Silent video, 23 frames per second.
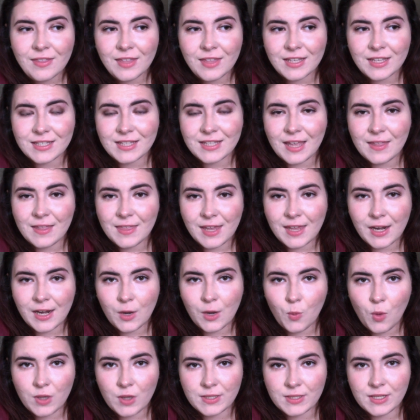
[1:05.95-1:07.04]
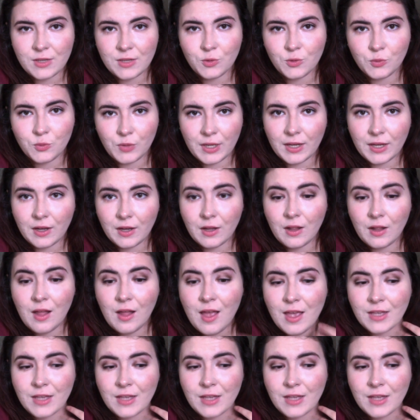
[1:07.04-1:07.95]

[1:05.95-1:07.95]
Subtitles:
that said that it wasn't real.